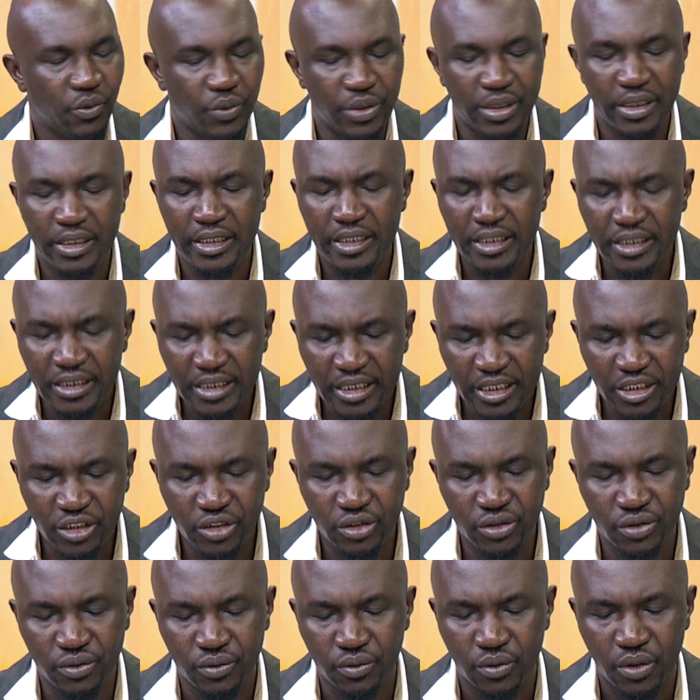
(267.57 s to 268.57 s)
We really
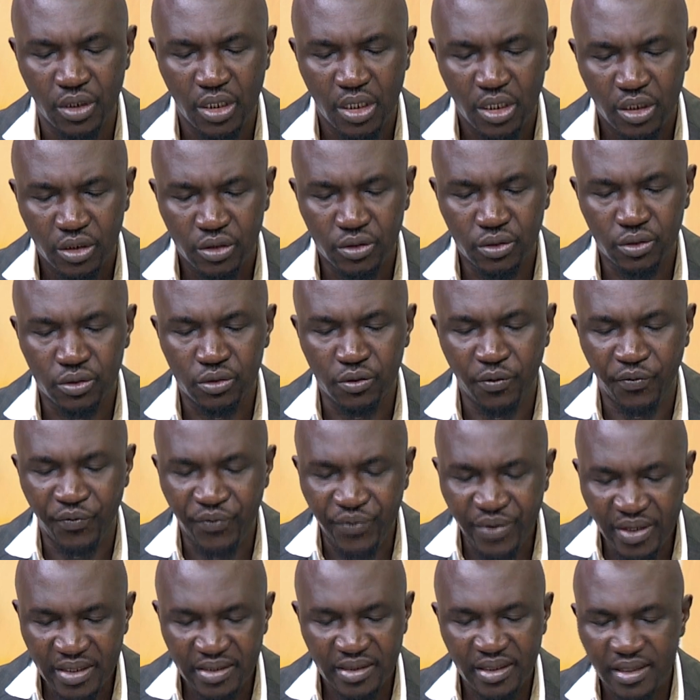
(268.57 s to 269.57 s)
need to
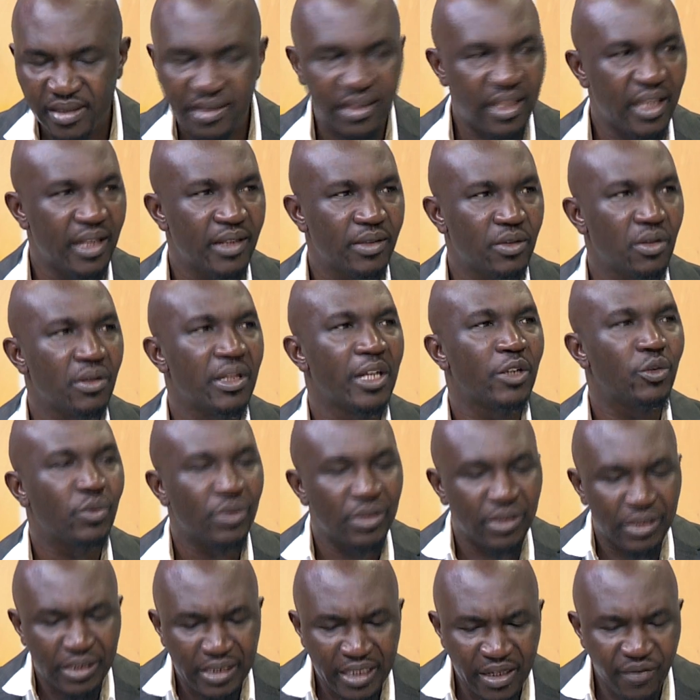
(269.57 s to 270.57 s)
fix this thing so that
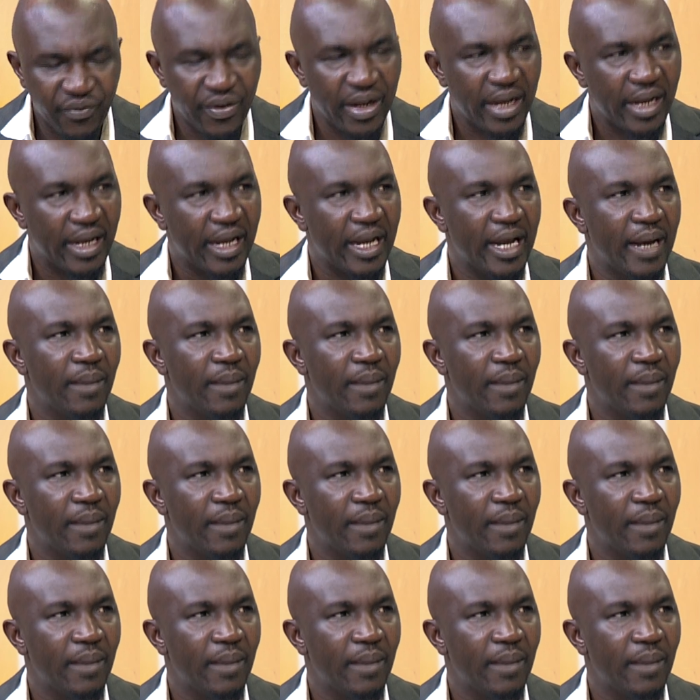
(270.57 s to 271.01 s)
we never